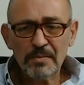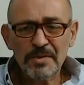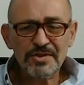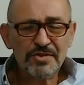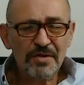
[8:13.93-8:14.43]

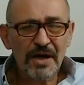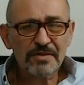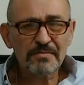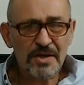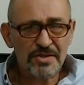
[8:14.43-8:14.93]
we should try
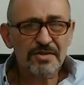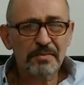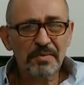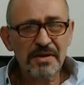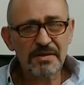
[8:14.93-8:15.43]
to measure
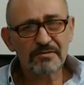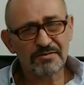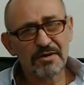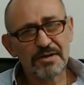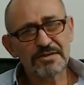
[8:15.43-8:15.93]
the breathing
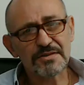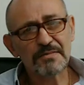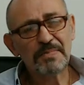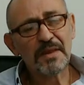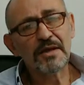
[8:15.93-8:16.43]

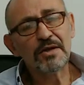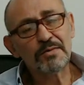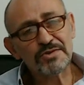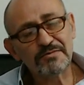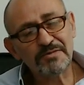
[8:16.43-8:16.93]
first.
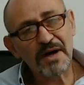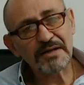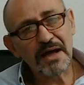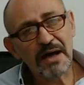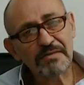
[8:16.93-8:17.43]
We should
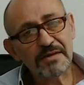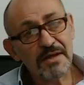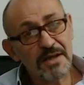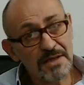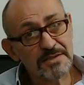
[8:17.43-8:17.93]
find out,
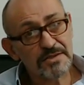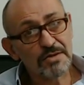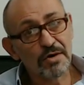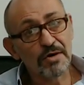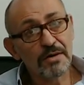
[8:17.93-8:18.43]
is
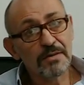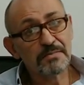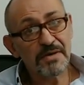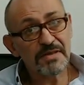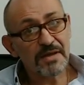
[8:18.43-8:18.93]
your
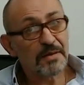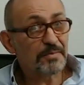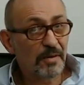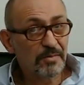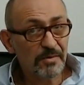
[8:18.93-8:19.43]
breathing a
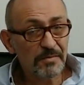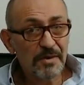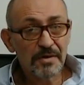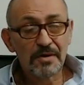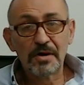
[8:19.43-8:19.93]

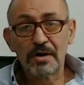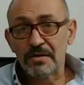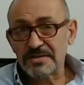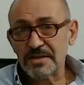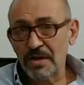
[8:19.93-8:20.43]
problem
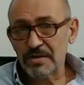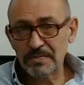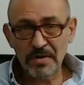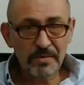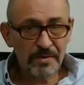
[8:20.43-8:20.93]
or is it not
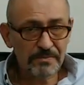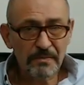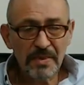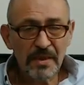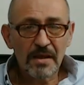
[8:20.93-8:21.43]
a problem?
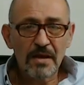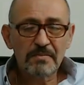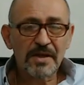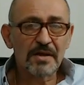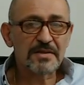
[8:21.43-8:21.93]

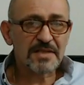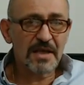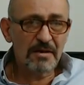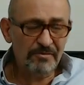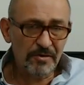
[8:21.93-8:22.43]

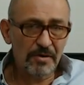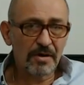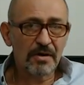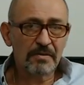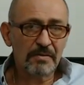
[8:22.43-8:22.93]
Because if
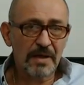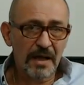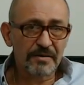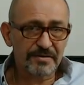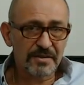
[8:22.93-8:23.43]
your
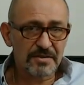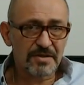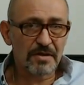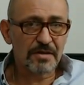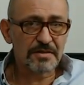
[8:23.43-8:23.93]
health
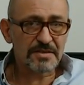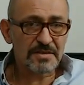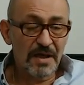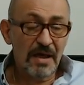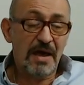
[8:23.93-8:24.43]

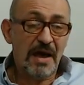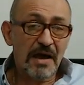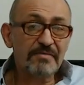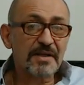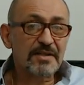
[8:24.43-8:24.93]
concerns
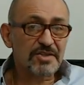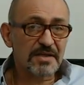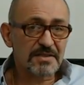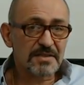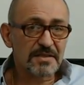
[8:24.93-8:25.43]
have their
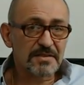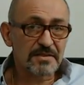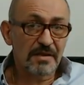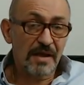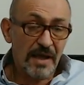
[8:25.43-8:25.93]

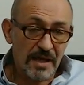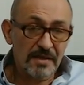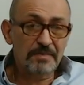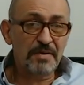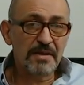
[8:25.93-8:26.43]
genesis
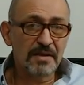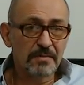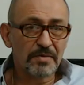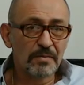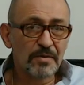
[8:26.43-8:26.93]
in a
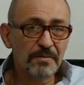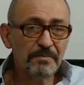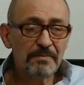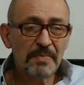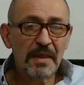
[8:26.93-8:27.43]
breathing
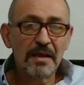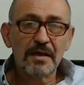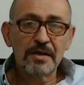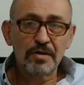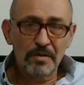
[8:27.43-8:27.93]
problem,
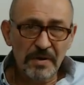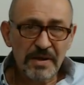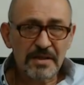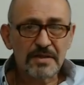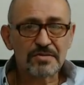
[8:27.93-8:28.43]
your
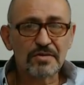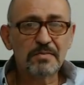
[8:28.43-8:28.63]
breathing